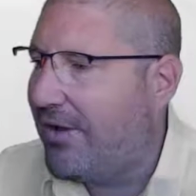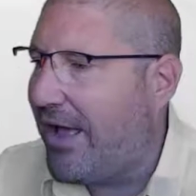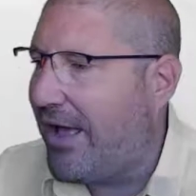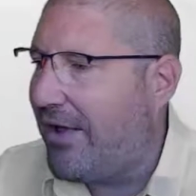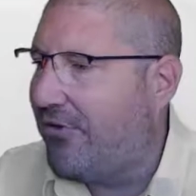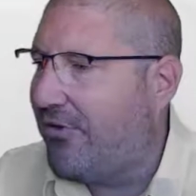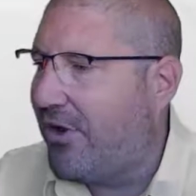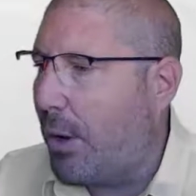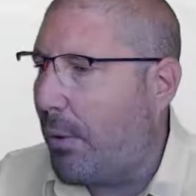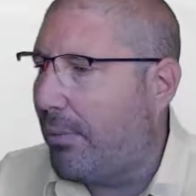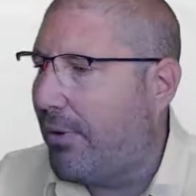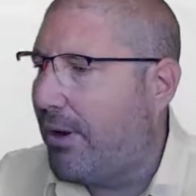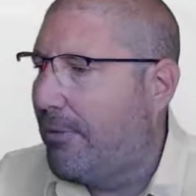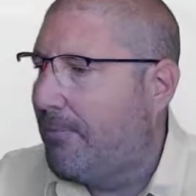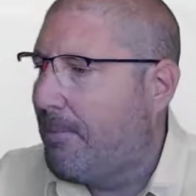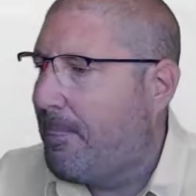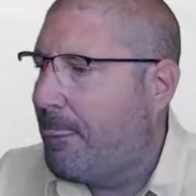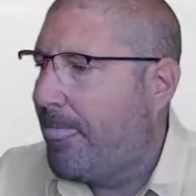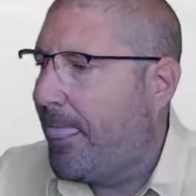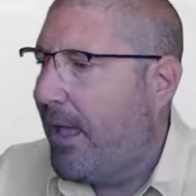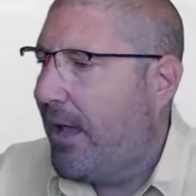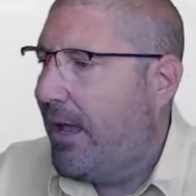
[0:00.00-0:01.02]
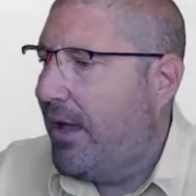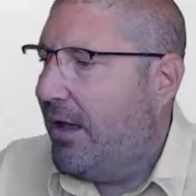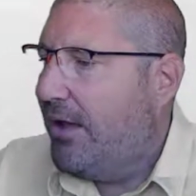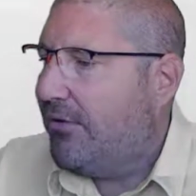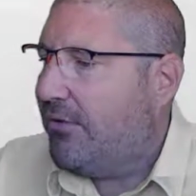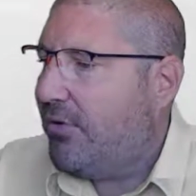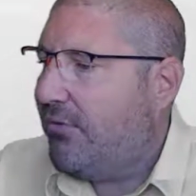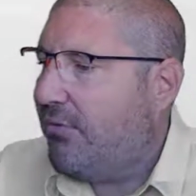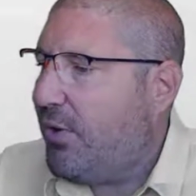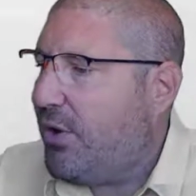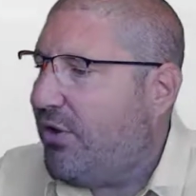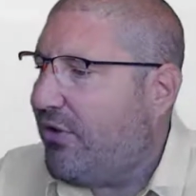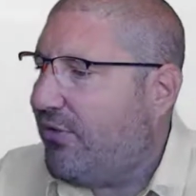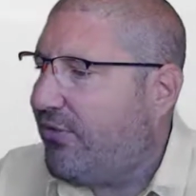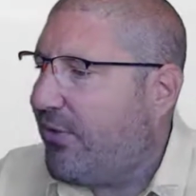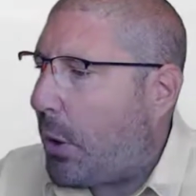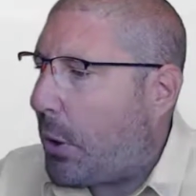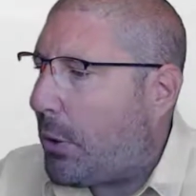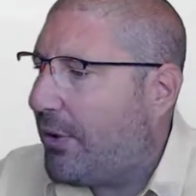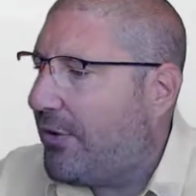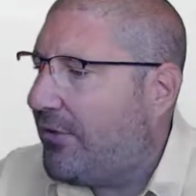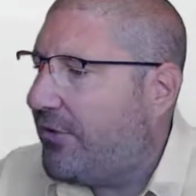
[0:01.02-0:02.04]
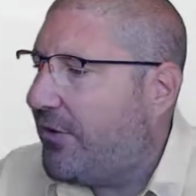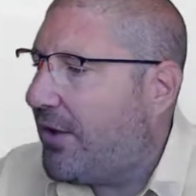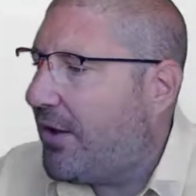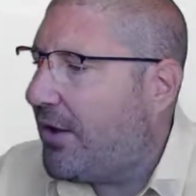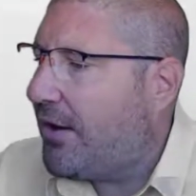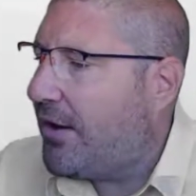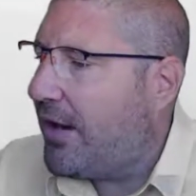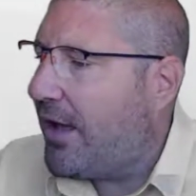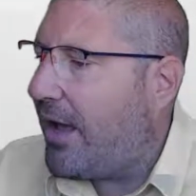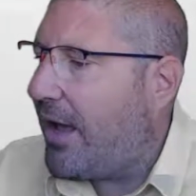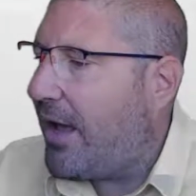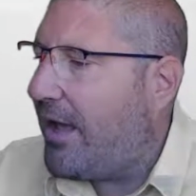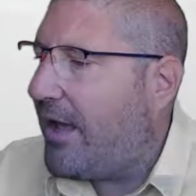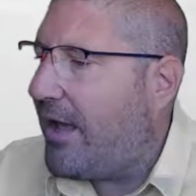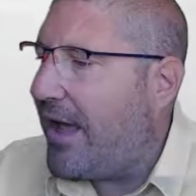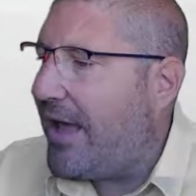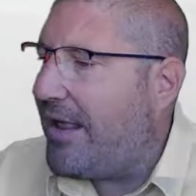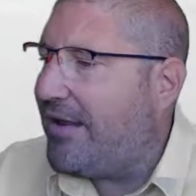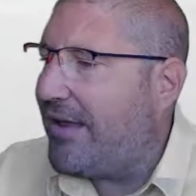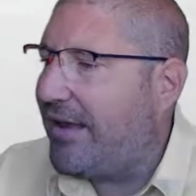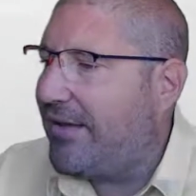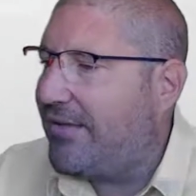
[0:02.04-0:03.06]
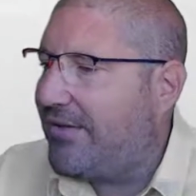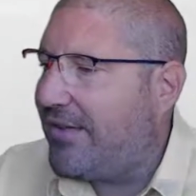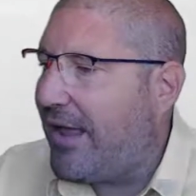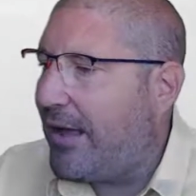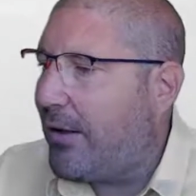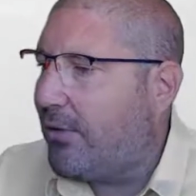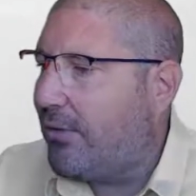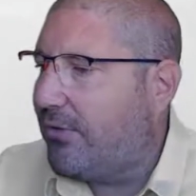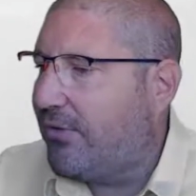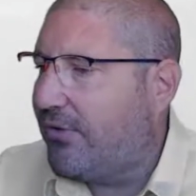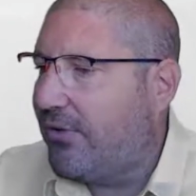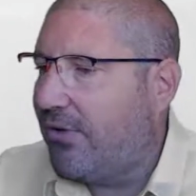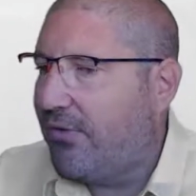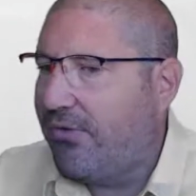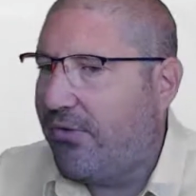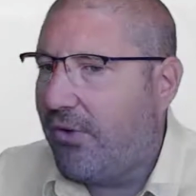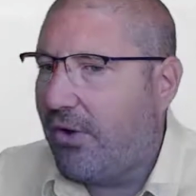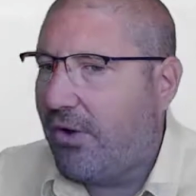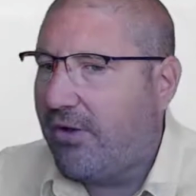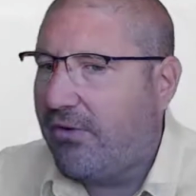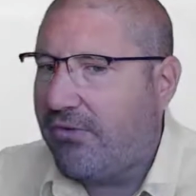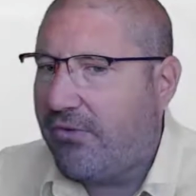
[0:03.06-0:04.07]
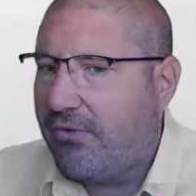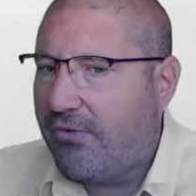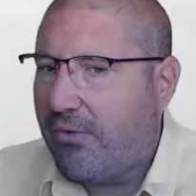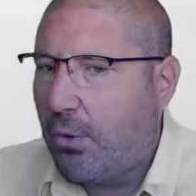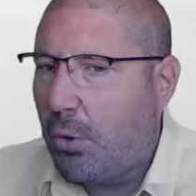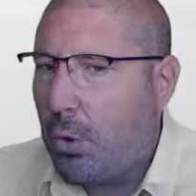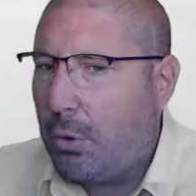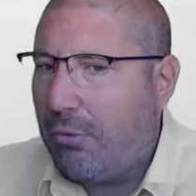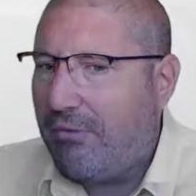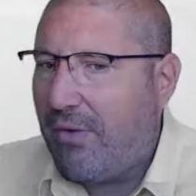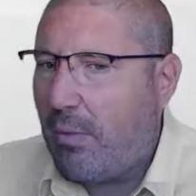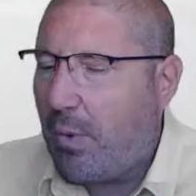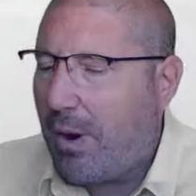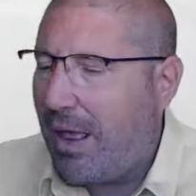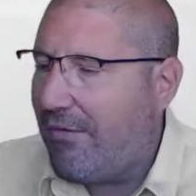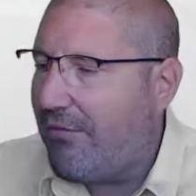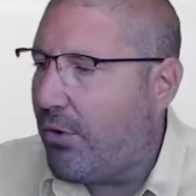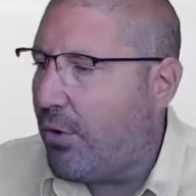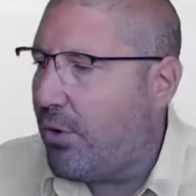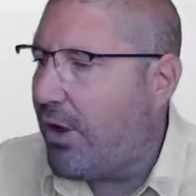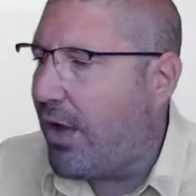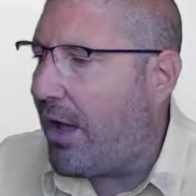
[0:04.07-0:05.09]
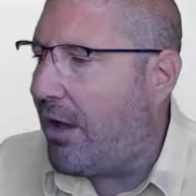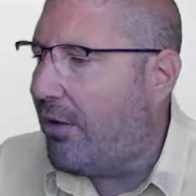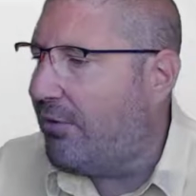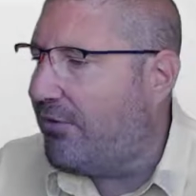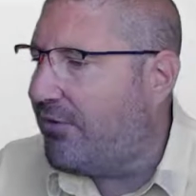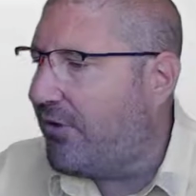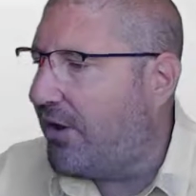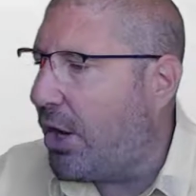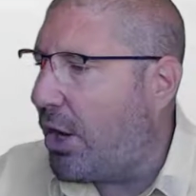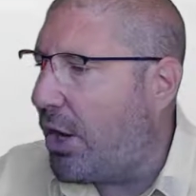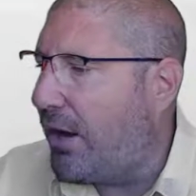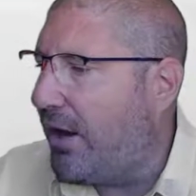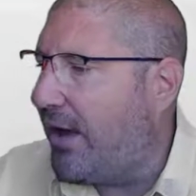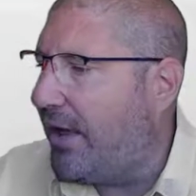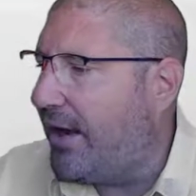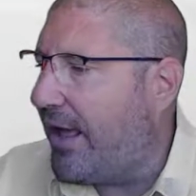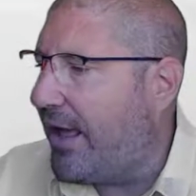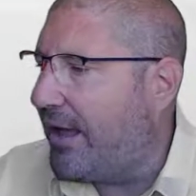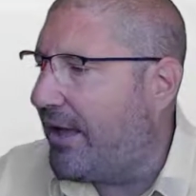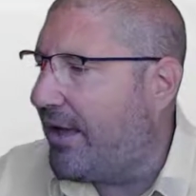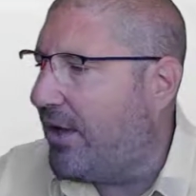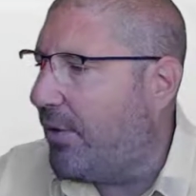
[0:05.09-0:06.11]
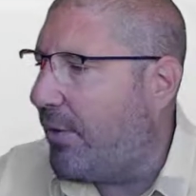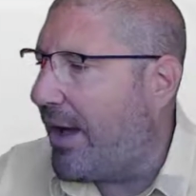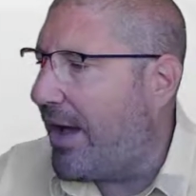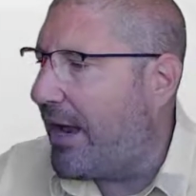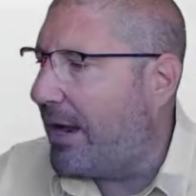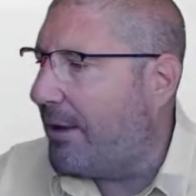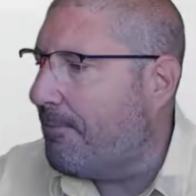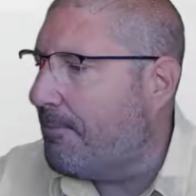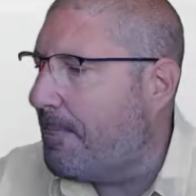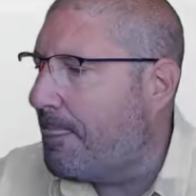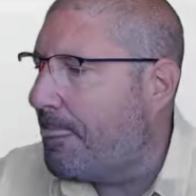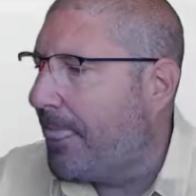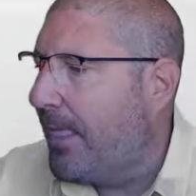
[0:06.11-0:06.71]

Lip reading: to catch up. So if we just focus on Edexcel's first of all, and then we'll have a look at OCR and AQA.